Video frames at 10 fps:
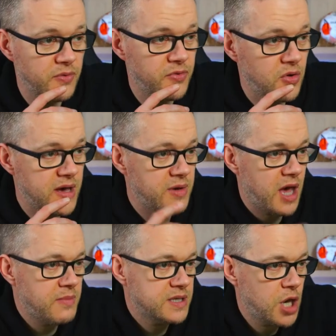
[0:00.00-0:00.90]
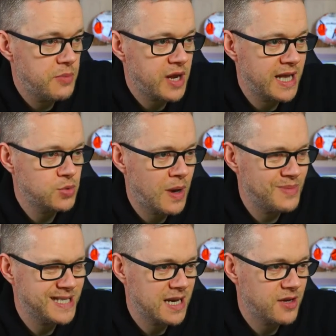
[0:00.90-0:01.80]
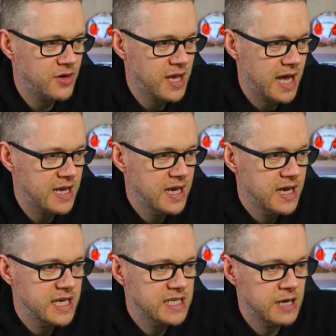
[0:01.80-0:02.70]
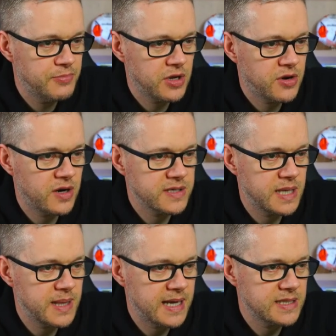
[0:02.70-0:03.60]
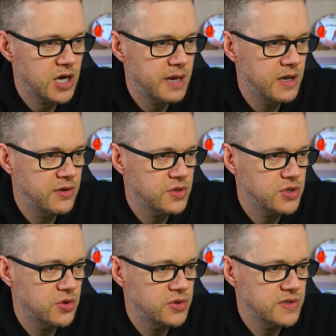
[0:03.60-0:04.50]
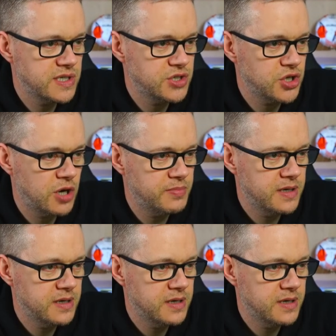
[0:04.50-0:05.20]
four. Here we go. Mitoma against Wan-Bissaka again. He's going to put a cross in that time. Luke Shaw does his job.